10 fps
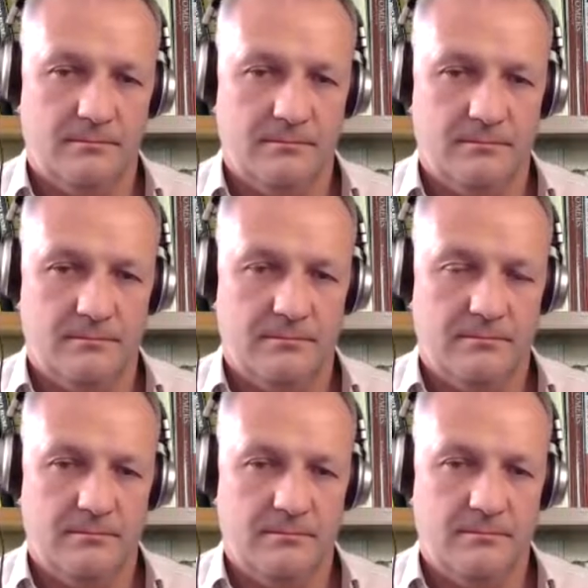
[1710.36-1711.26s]

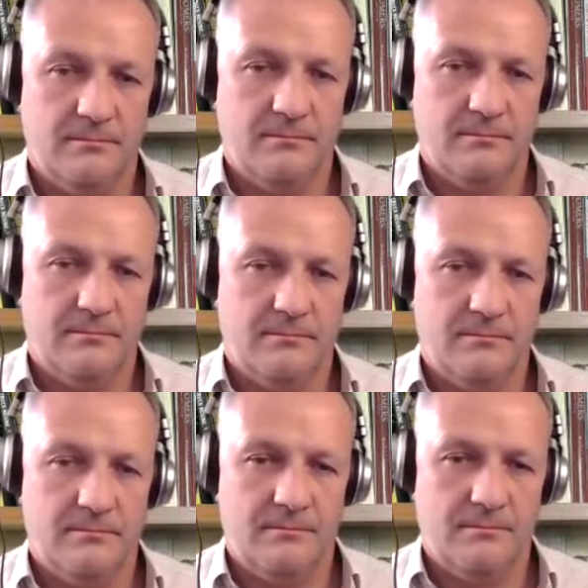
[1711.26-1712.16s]

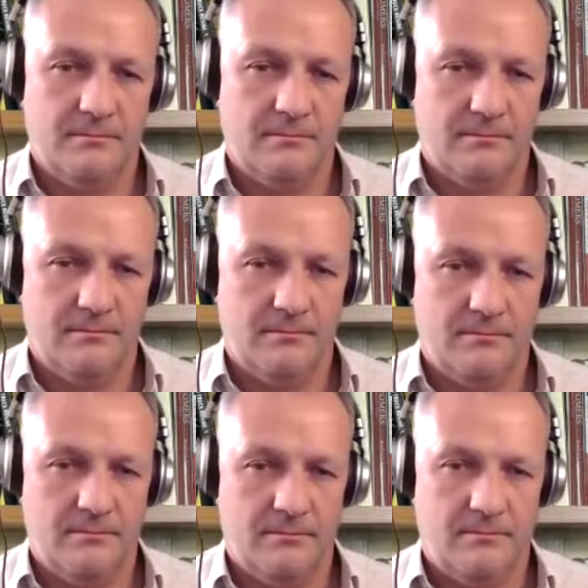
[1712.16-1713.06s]

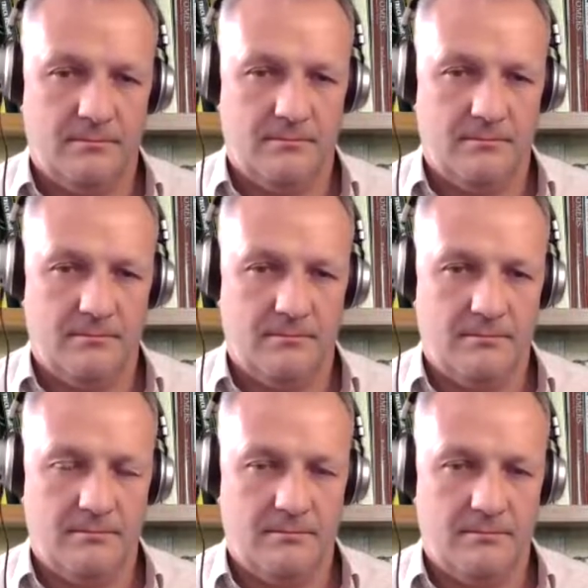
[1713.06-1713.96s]

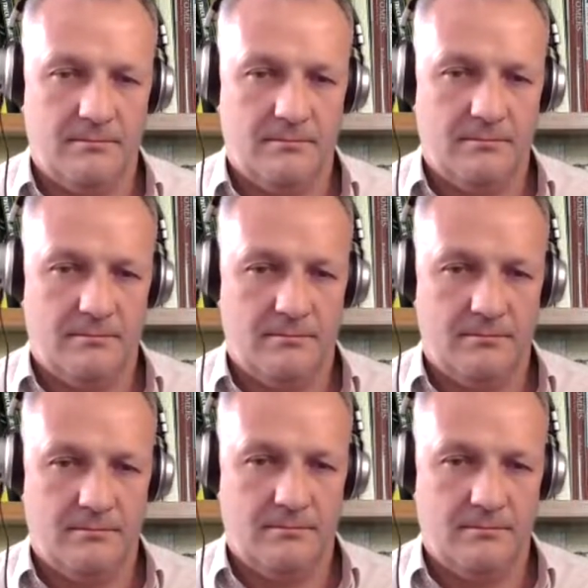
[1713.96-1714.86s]

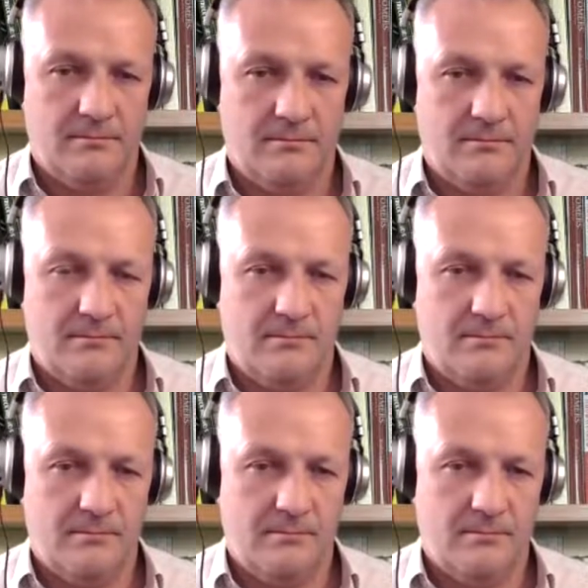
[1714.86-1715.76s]

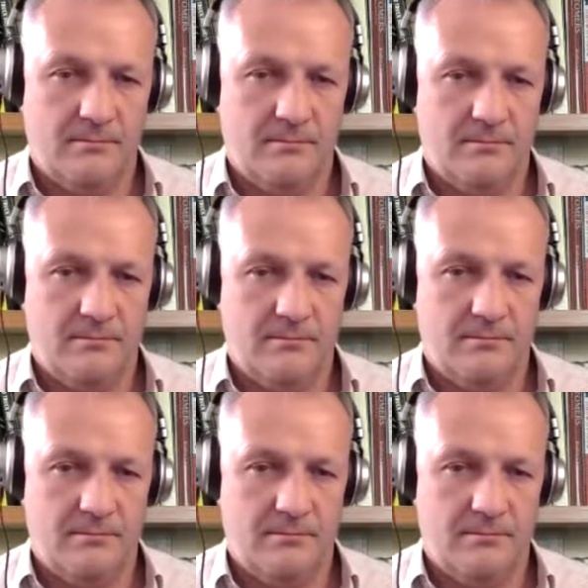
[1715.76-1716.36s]
This person isn't speaking.